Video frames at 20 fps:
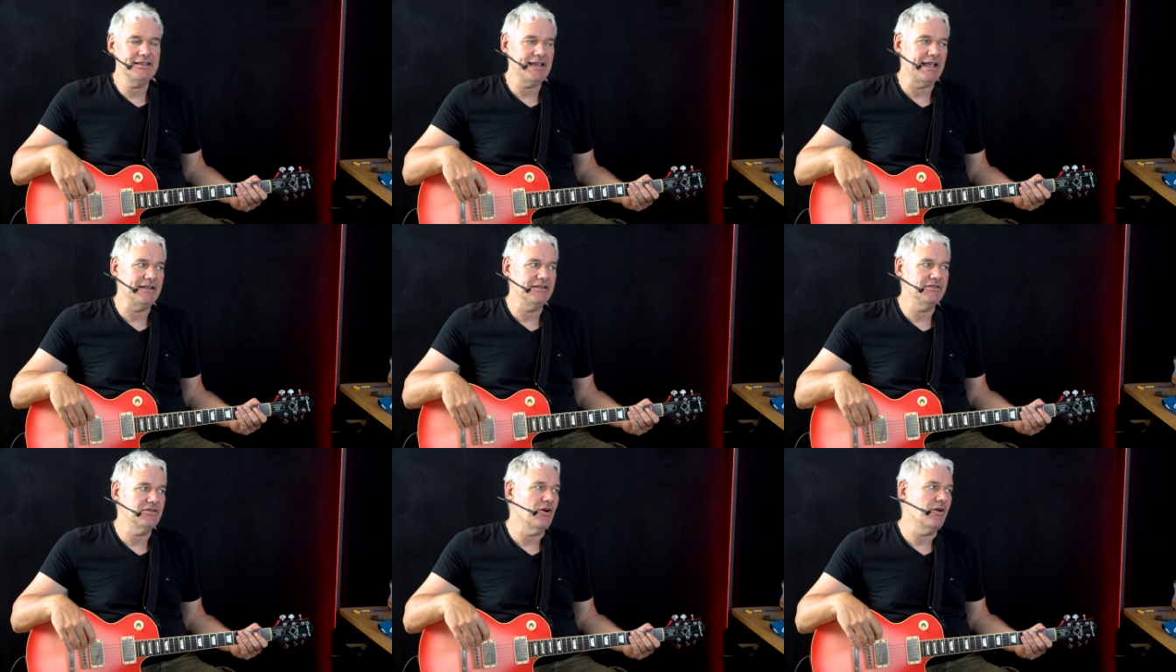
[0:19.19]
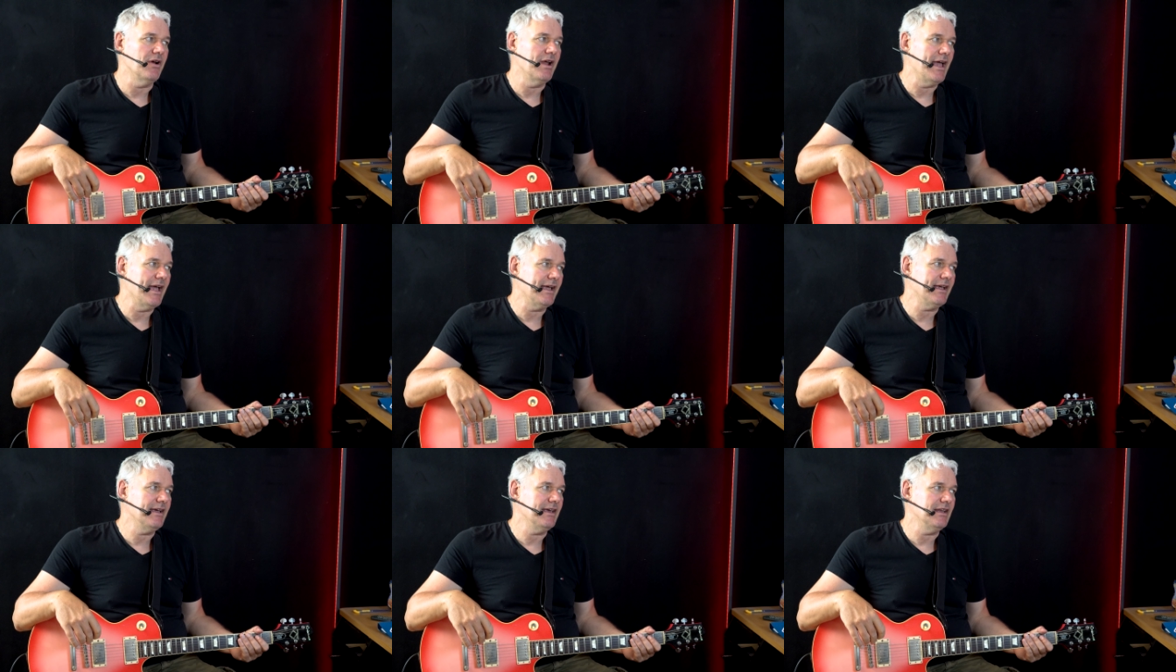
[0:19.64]
Guitar
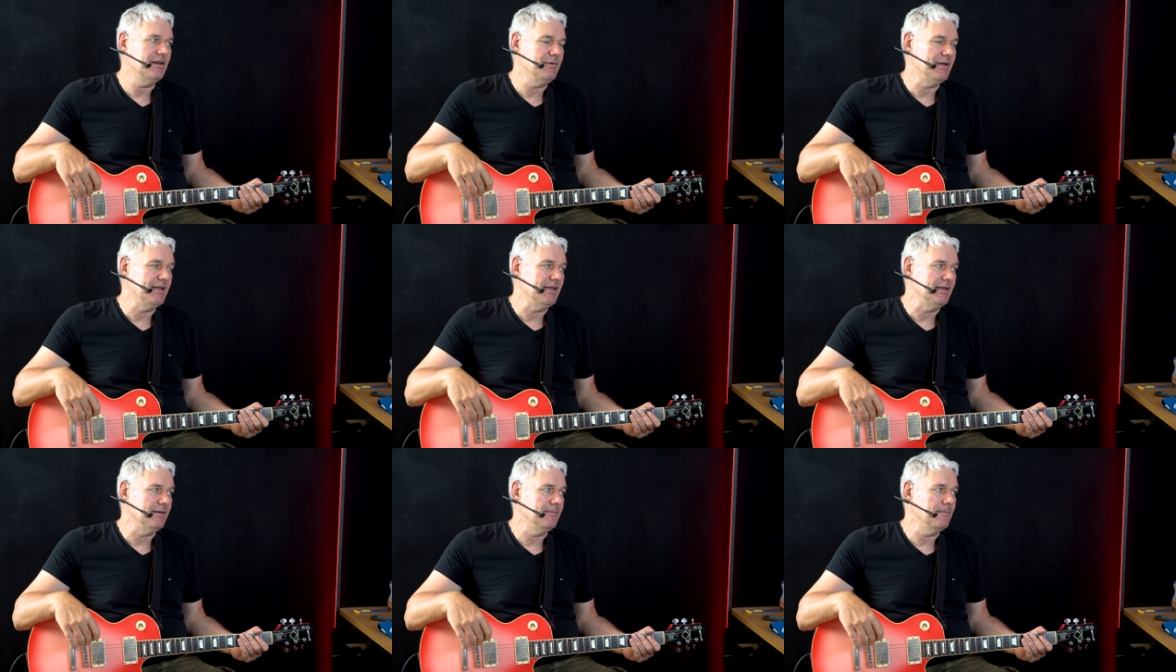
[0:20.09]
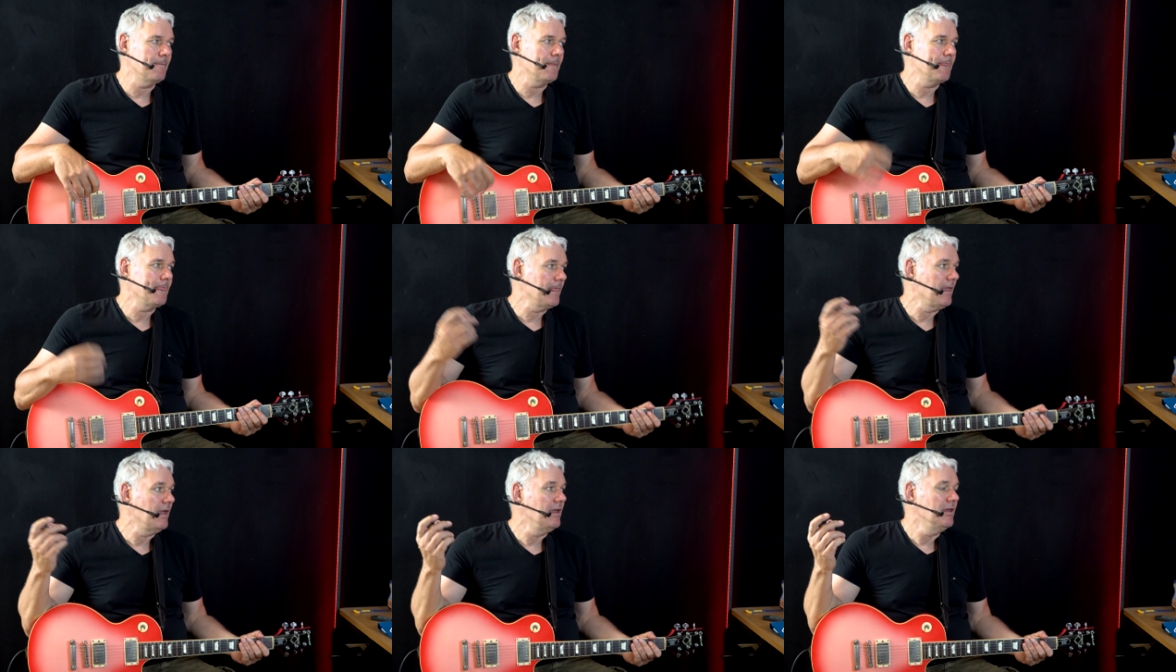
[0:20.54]
Academy.
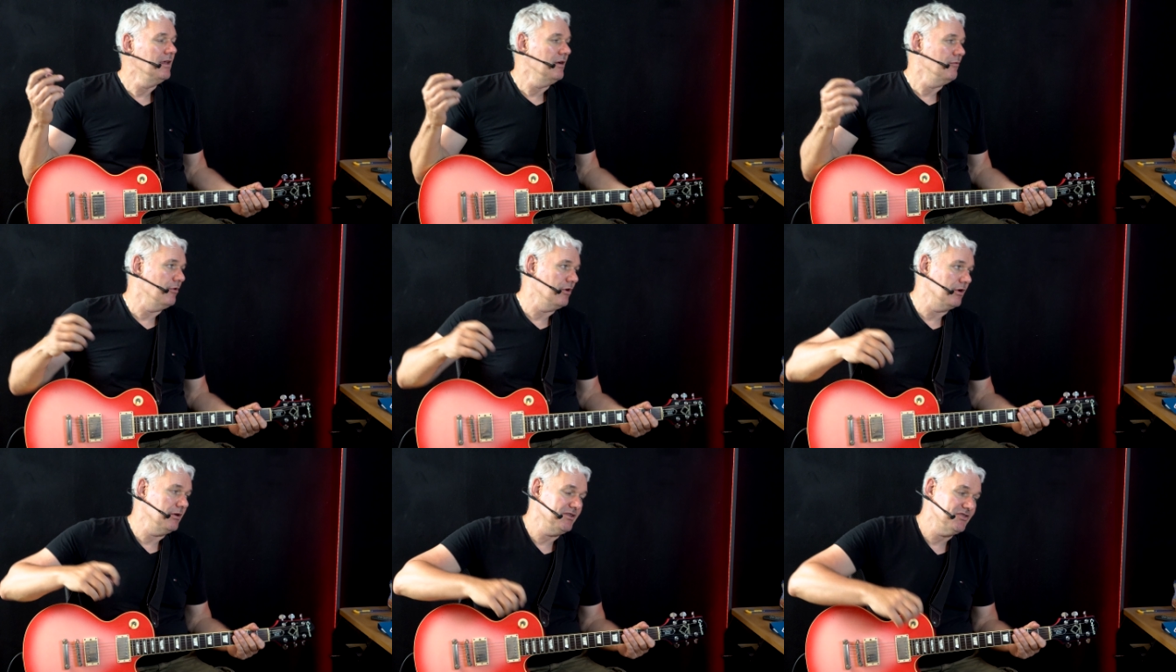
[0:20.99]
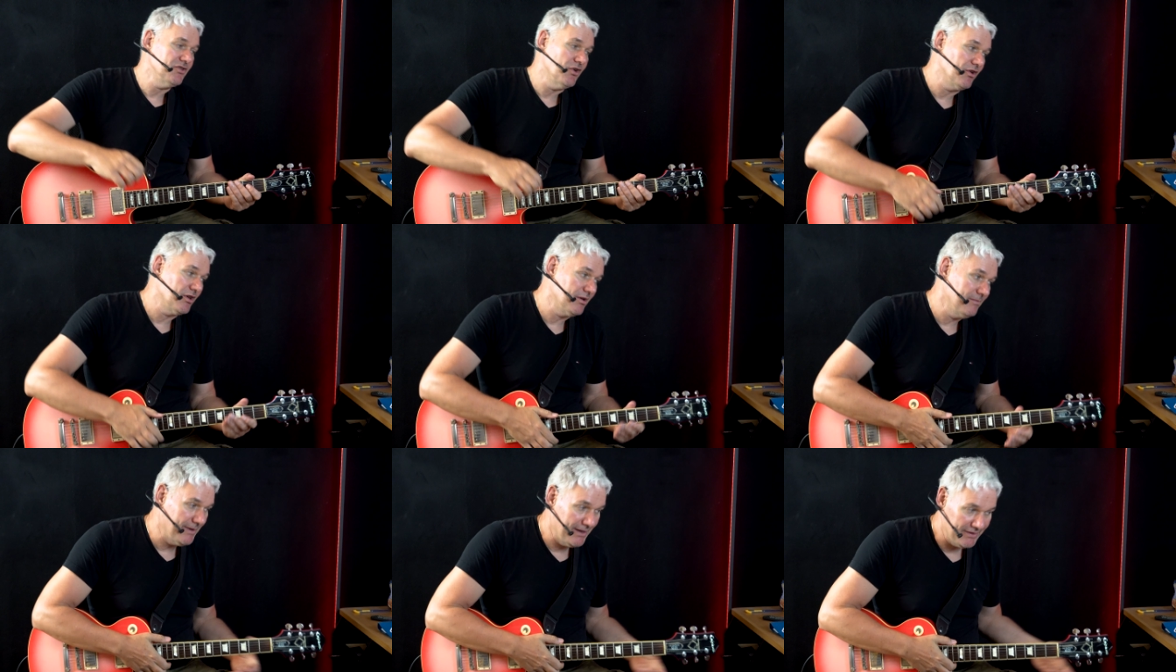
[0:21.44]
What are we
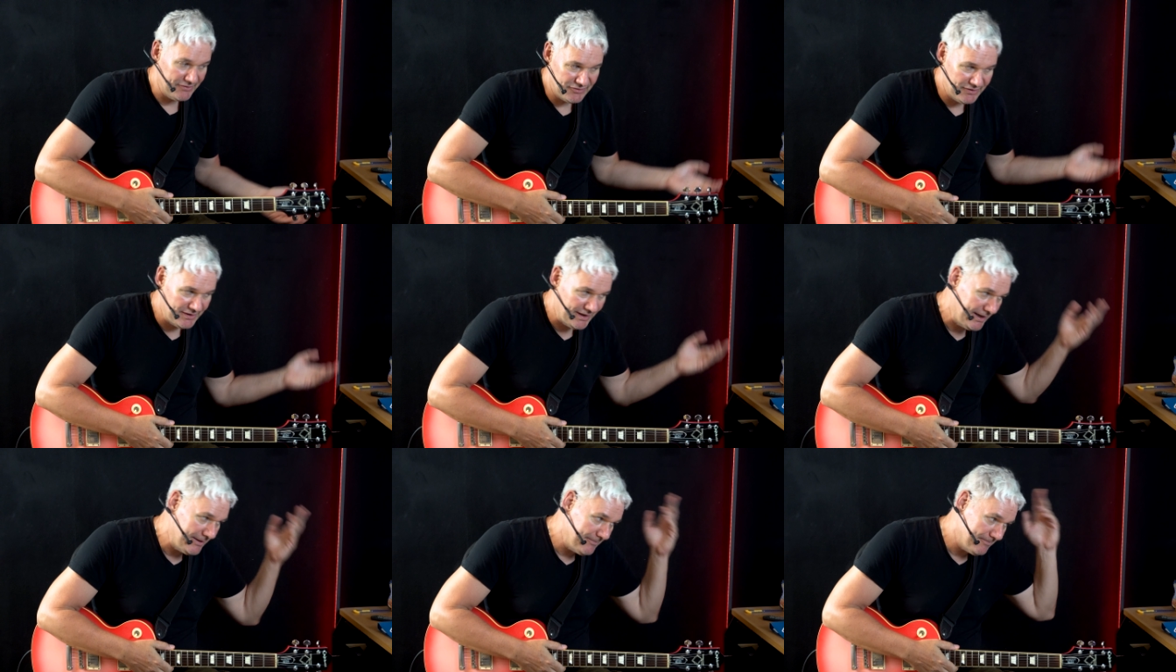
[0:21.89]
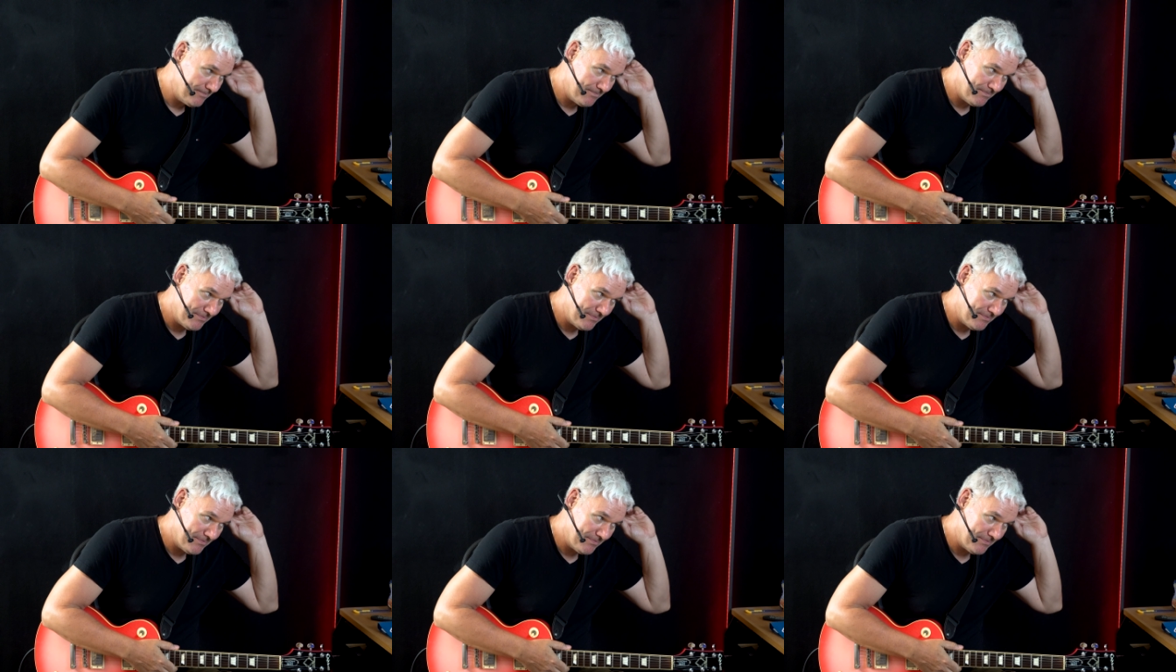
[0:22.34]
talking about today?